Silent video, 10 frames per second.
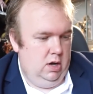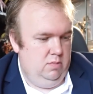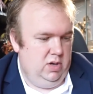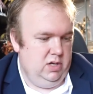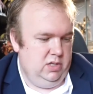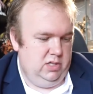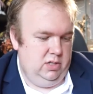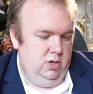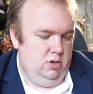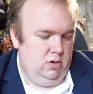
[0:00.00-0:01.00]
because,
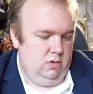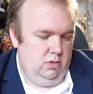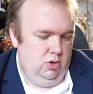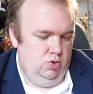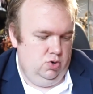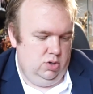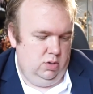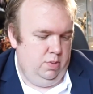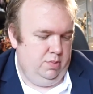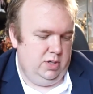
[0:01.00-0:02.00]
you know, usually
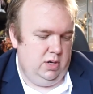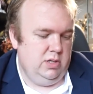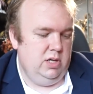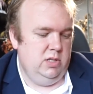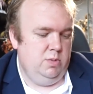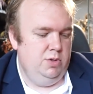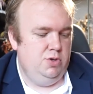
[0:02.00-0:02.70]
people's hair tends to be